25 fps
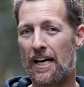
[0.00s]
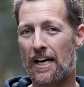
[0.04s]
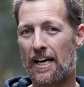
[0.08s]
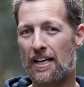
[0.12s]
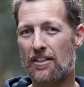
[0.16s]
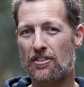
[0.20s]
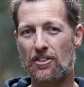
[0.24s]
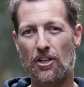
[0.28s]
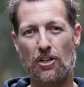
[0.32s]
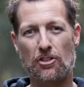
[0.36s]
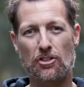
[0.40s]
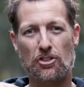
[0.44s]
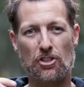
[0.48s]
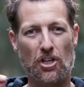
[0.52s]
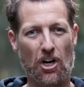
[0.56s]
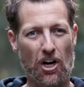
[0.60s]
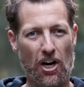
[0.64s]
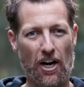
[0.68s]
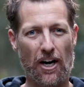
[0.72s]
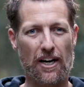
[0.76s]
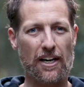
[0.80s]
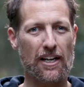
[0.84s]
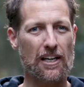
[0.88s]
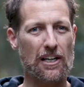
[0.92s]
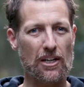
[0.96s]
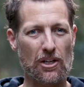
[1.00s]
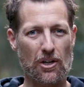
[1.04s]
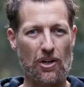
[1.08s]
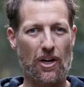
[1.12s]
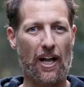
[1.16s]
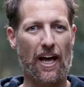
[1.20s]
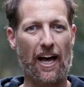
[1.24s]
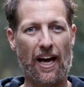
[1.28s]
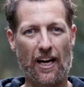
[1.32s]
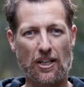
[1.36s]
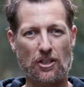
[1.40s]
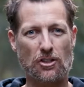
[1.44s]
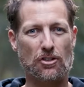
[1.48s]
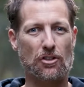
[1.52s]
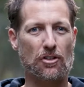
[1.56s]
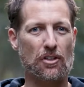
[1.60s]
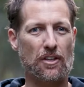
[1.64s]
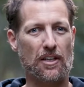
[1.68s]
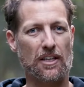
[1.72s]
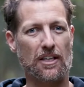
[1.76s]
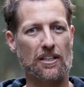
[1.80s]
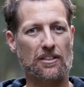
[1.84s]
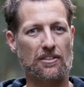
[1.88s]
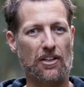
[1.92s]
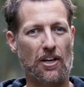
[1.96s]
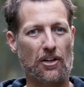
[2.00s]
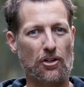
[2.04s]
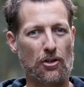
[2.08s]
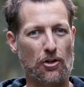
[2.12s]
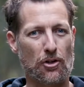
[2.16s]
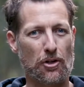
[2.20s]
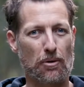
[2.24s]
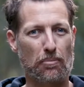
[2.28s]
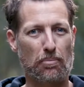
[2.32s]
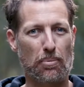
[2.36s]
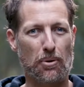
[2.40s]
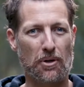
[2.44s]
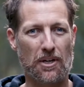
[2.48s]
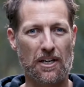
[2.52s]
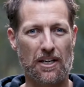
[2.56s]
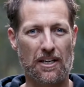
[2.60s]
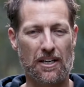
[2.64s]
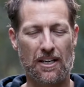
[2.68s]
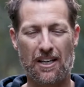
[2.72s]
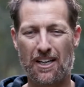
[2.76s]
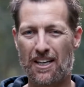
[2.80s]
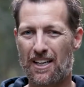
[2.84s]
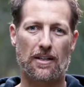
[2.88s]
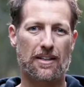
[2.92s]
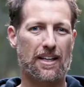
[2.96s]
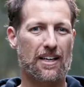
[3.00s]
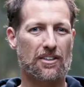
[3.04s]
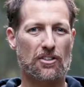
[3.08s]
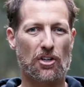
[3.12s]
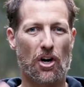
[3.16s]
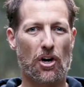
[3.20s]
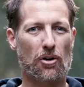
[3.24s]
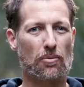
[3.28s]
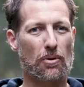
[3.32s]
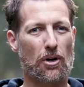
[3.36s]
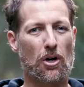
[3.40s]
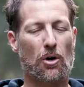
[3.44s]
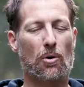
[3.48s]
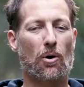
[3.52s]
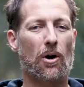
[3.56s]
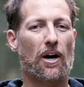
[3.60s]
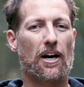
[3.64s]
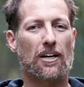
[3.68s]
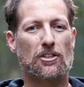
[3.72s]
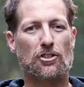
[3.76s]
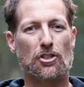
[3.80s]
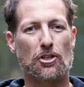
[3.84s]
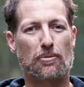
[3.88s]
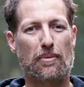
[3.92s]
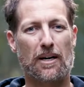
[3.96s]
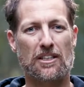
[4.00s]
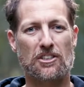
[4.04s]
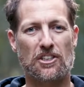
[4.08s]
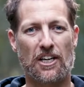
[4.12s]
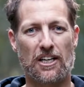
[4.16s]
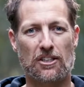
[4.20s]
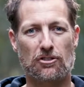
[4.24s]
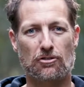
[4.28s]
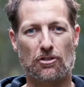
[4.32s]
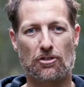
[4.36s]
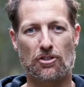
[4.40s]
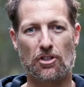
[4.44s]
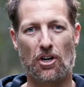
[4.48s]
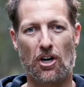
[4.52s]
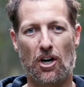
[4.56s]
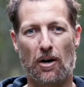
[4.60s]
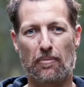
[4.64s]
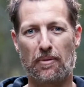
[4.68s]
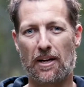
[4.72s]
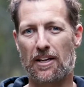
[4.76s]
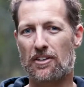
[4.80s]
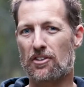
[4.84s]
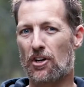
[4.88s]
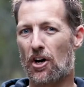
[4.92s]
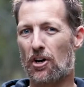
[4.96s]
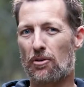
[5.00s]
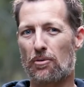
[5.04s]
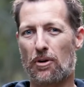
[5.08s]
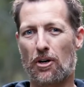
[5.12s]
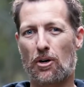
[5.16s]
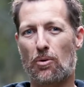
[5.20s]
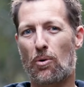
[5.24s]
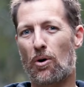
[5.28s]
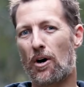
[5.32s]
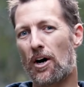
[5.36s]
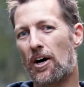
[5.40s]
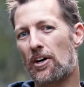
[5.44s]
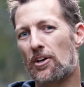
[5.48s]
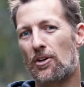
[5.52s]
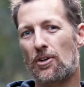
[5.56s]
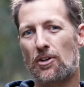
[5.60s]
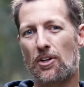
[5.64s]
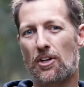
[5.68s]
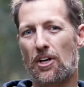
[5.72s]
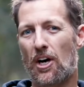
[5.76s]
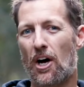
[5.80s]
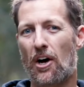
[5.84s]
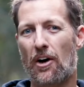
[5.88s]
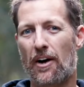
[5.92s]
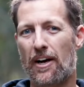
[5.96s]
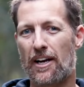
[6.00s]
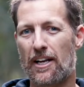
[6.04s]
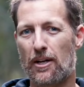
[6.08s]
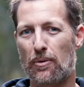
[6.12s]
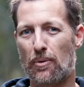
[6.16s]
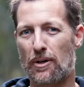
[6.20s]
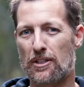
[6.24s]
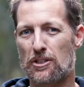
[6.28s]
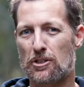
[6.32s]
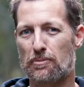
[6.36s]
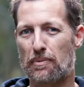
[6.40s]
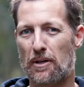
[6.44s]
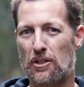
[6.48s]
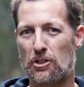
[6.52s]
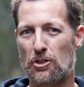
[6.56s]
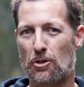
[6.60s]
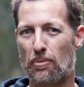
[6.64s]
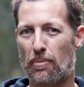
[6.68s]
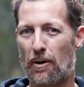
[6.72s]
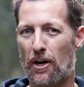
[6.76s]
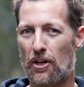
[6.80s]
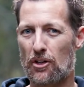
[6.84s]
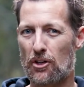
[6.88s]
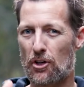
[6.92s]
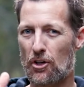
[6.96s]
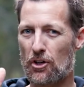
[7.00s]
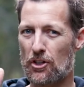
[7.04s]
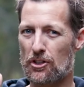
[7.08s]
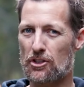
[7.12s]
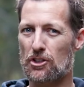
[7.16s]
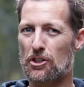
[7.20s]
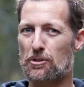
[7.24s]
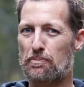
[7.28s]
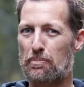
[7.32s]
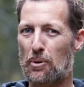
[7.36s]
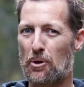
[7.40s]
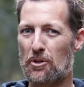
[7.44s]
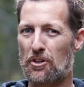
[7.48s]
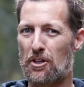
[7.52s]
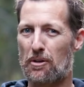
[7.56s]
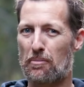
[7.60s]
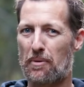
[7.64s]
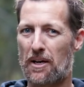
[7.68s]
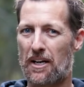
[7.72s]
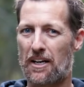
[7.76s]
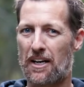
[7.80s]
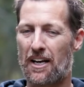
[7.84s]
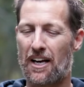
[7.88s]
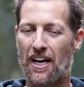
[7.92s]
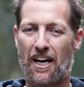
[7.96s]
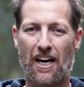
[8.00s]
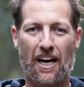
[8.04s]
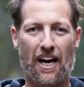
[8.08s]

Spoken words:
it's those tiny little extra things that you can put in that don't require too much extra time. They don't require you to go anywhere special, but you can just put them in